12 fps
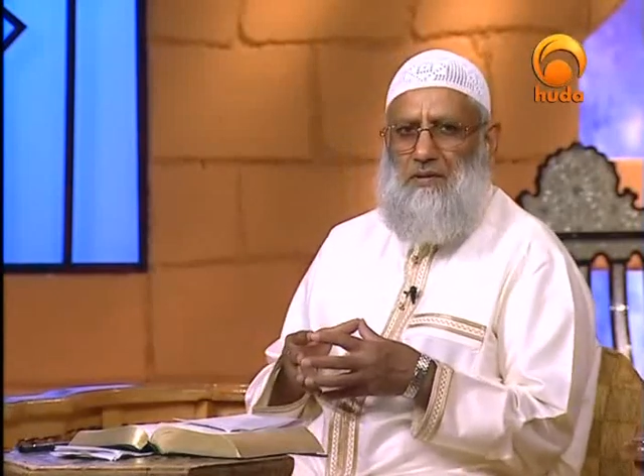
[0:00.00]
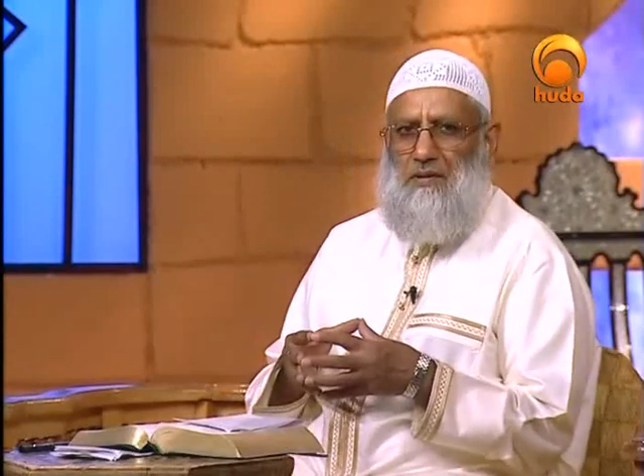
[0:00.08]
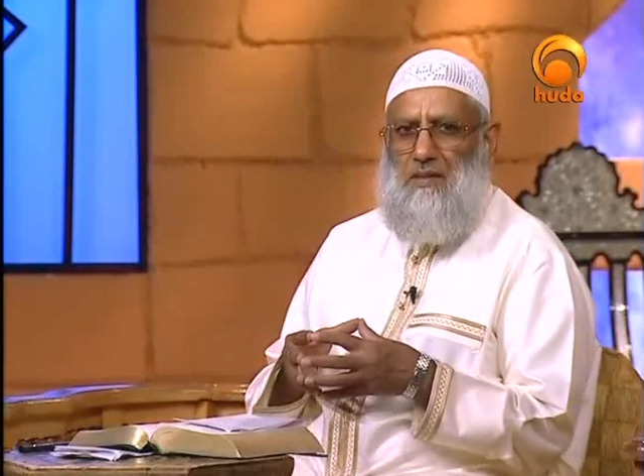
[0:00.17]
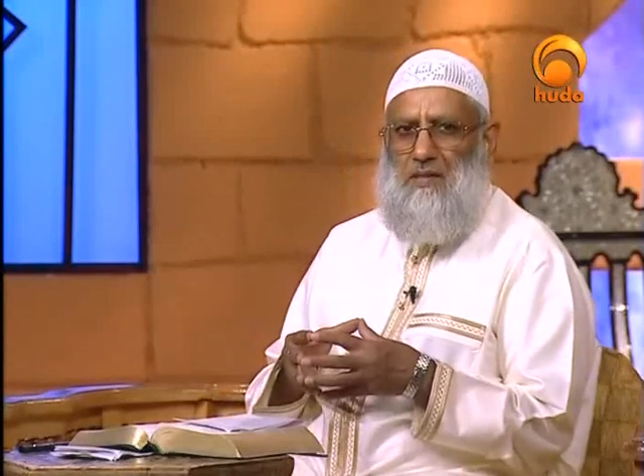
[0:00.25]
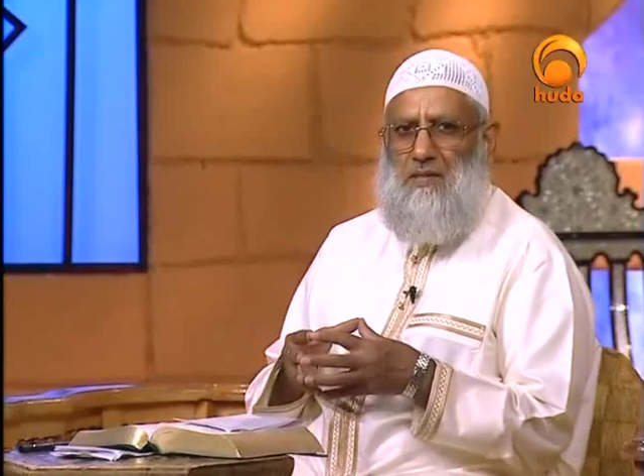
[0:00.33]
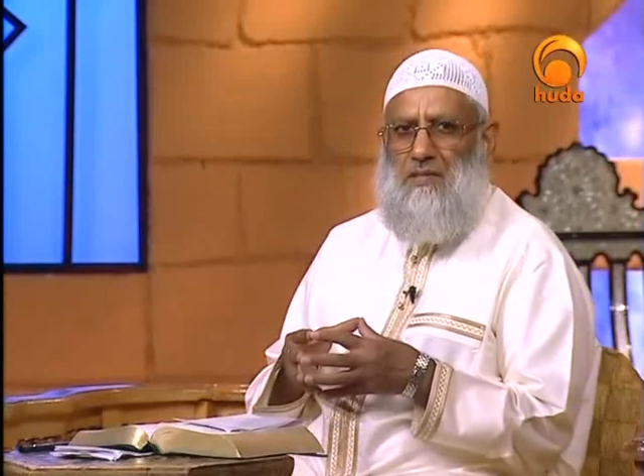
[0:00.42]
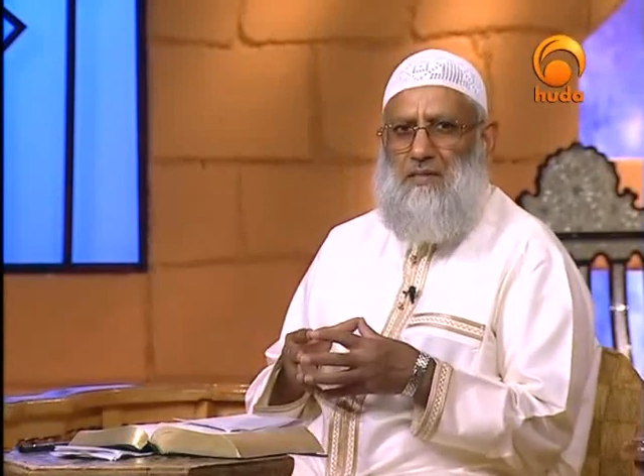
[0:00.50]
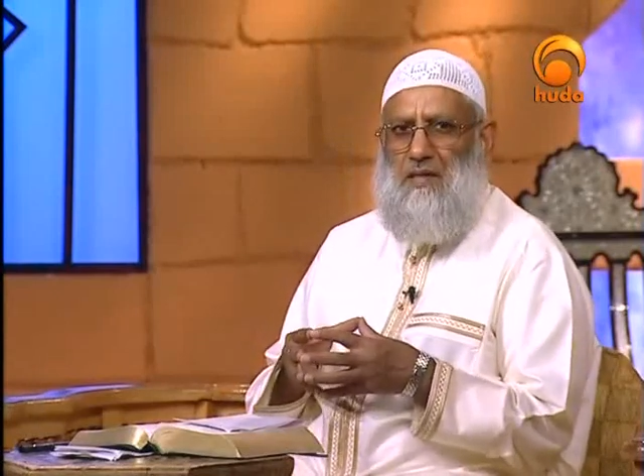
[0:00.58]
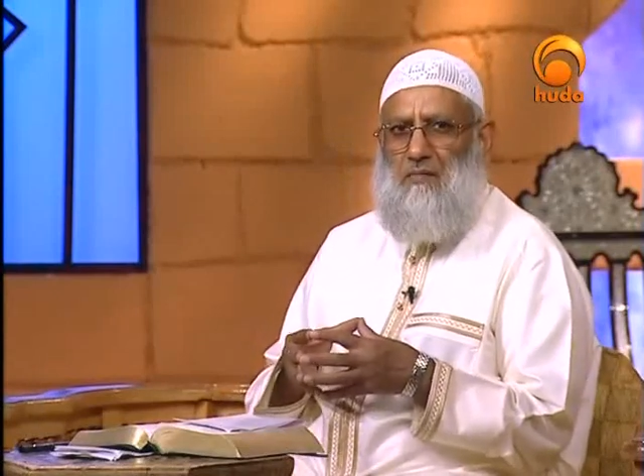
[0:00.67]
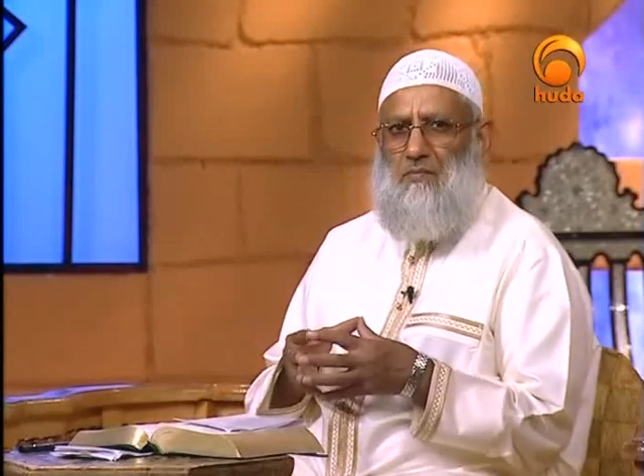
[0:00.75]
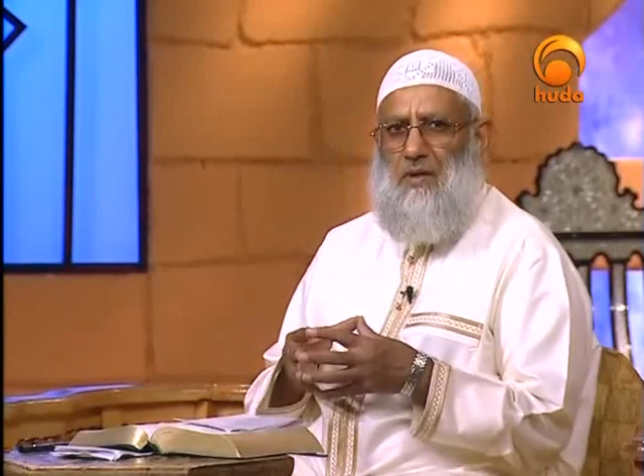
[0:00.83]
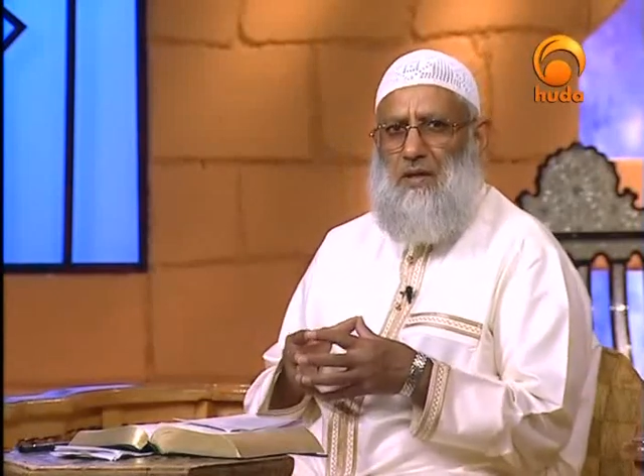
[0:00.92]

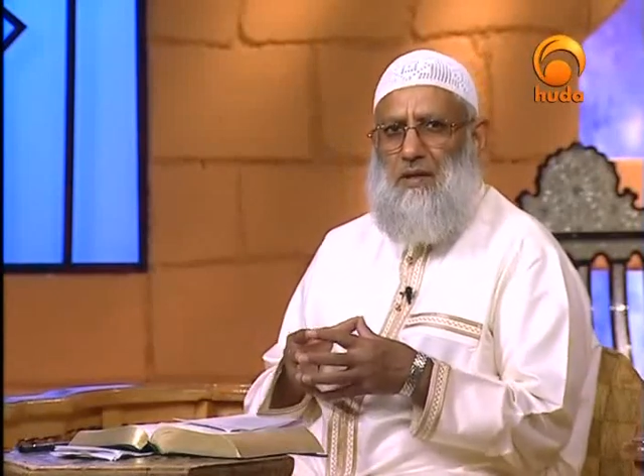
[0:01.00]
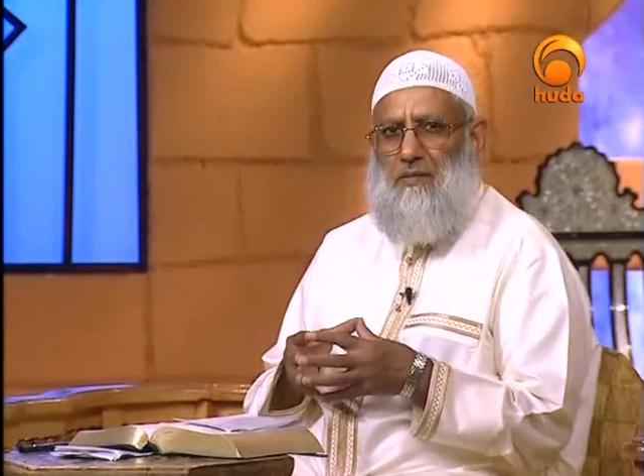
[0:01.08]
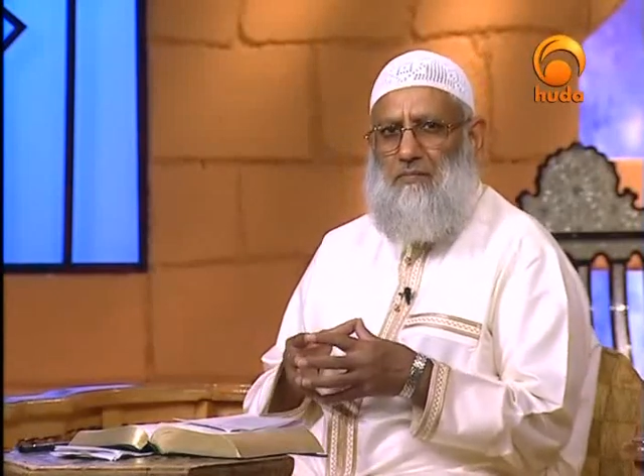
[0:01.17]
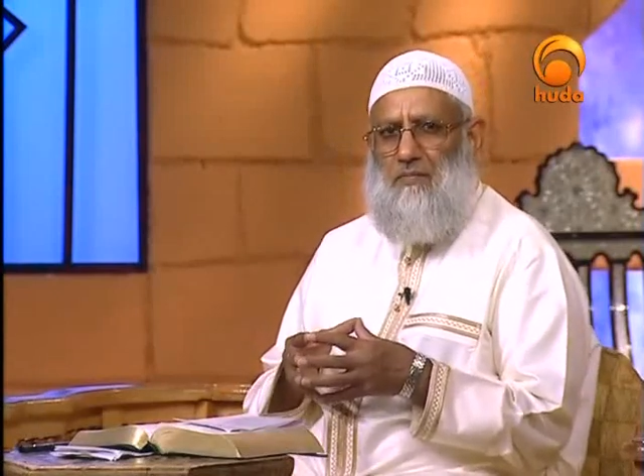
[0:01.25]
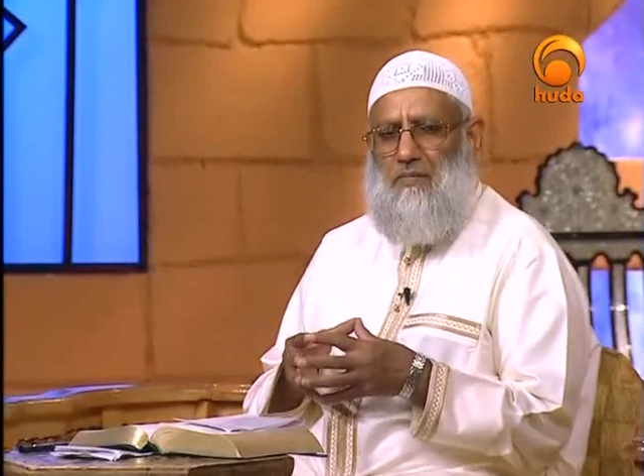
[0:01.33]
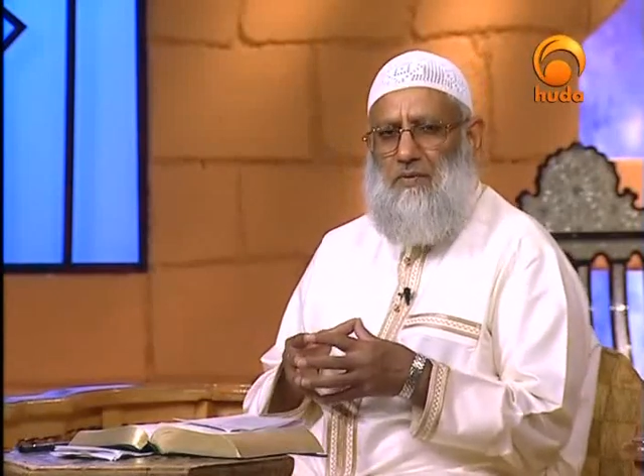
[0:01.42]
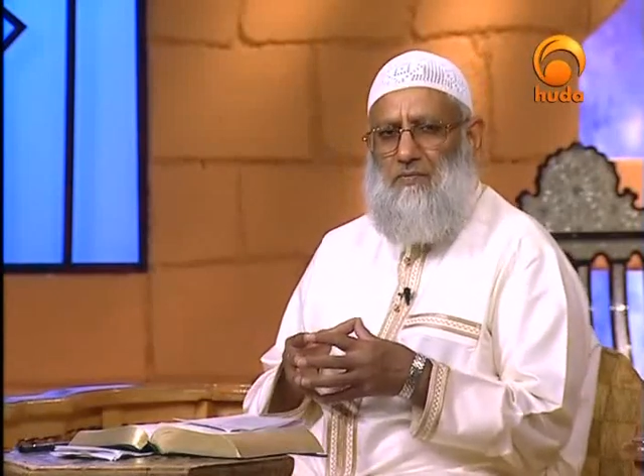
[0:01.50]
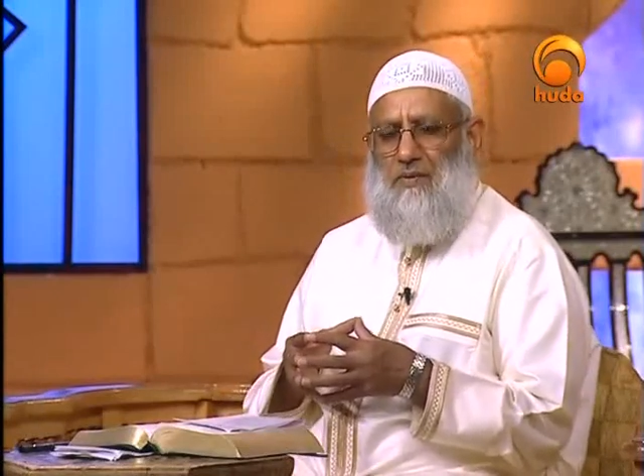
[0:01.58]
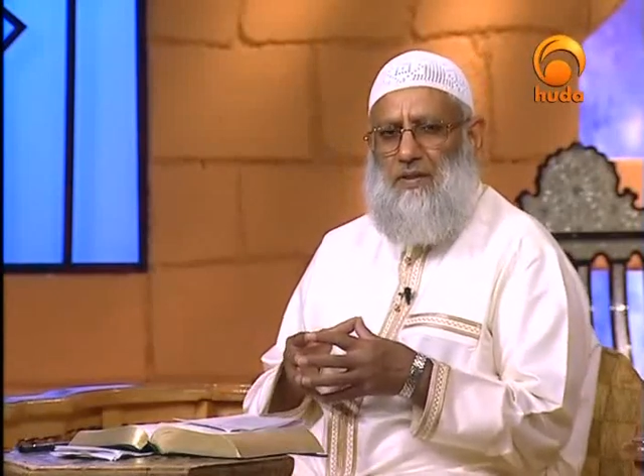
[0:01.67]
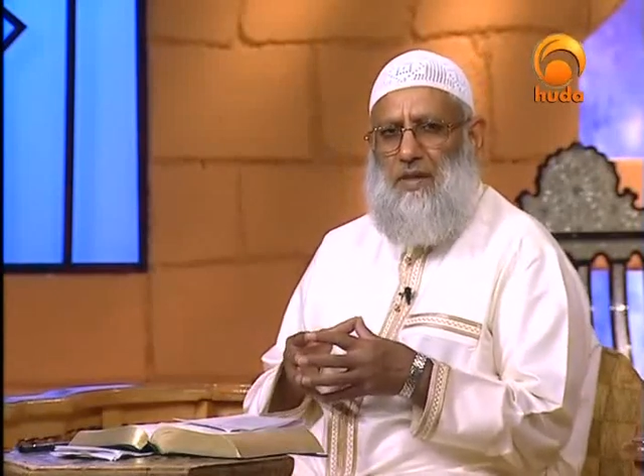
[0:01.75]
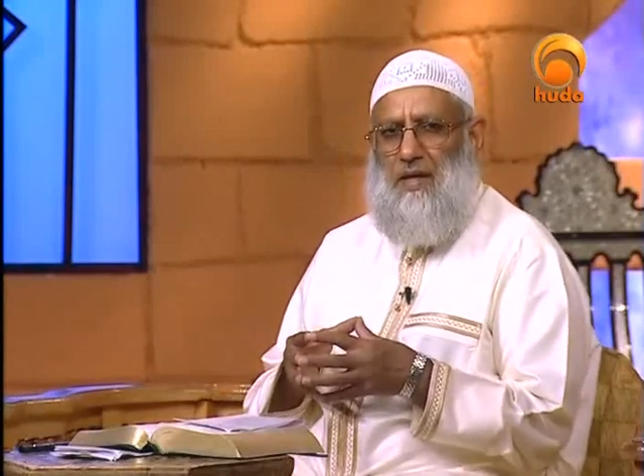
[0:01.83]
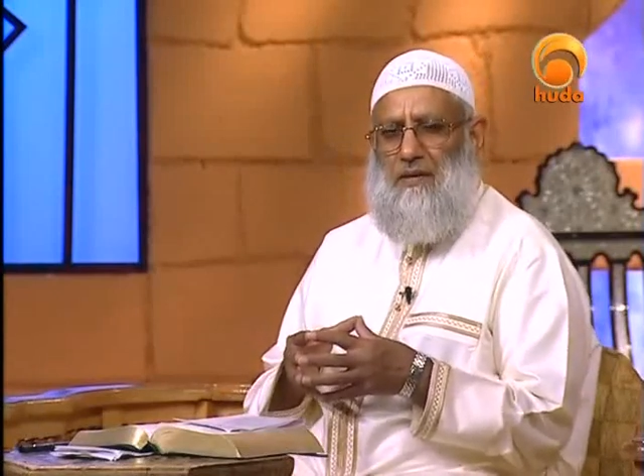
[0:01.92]
resemble him
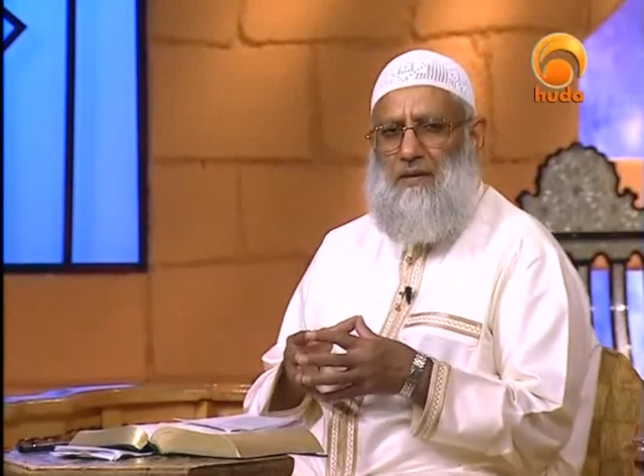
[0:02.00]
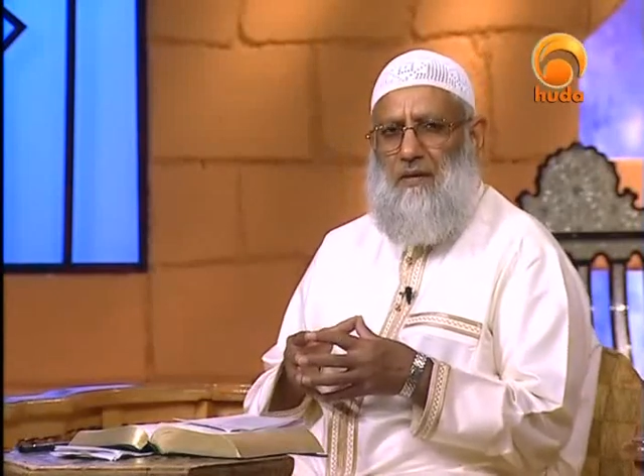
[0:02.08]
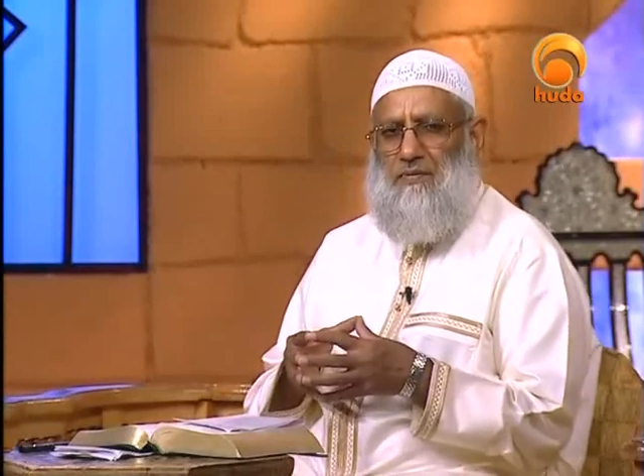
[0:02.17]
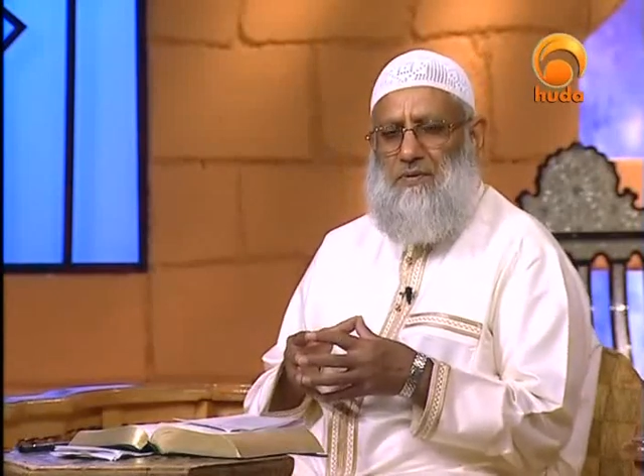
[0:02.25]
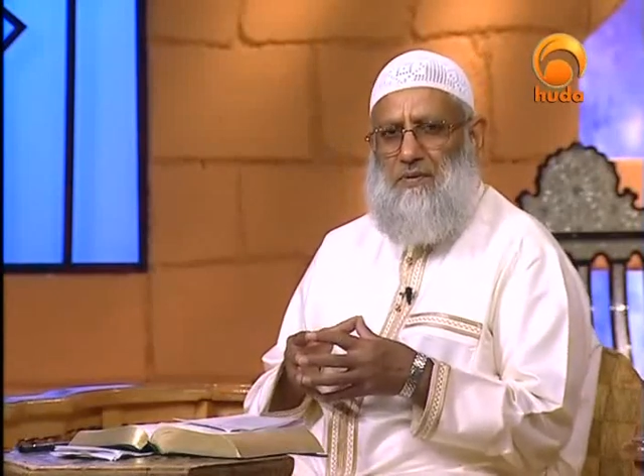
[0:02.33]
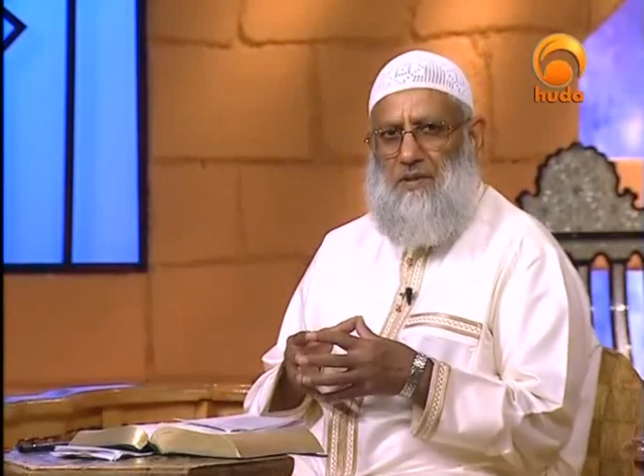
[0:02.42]
with any of his